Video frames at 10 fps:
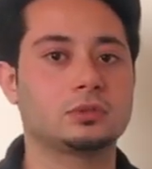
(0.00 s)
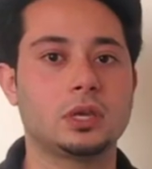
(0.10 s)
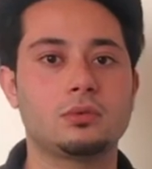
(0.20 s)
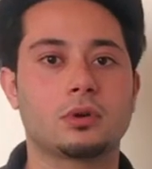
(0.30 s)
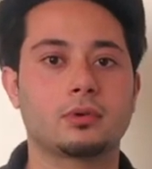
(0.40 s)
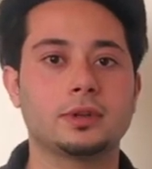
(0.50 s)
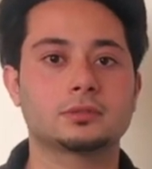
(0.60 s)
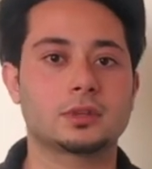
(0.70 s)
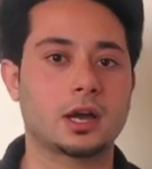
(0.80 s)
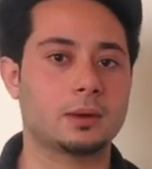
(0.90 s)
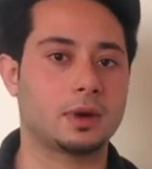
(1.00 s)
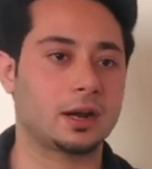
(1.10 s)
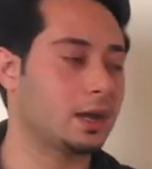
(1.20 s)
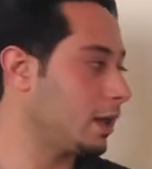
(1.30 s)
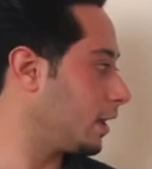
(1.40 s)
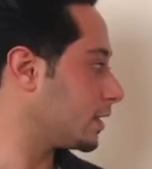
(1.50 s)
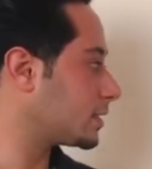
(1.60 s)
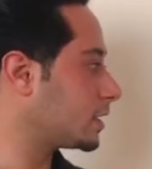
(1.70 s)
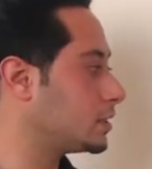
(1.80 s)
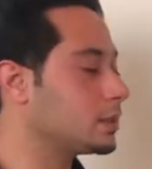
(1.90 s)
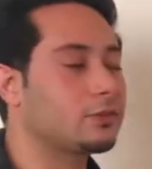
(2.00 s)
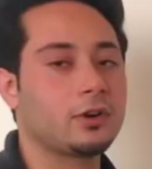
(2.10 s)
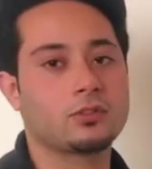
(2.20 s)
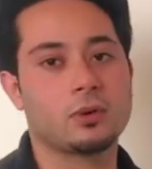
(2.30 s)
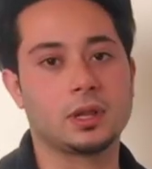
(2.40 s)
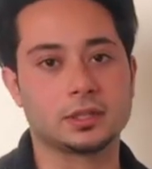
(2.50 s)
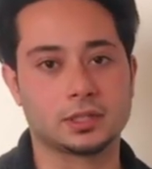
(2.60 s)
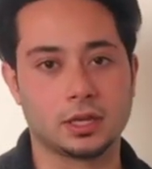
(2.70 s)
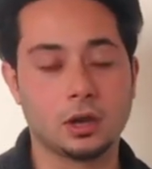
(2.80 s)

we are going to talk about is adjective of quality.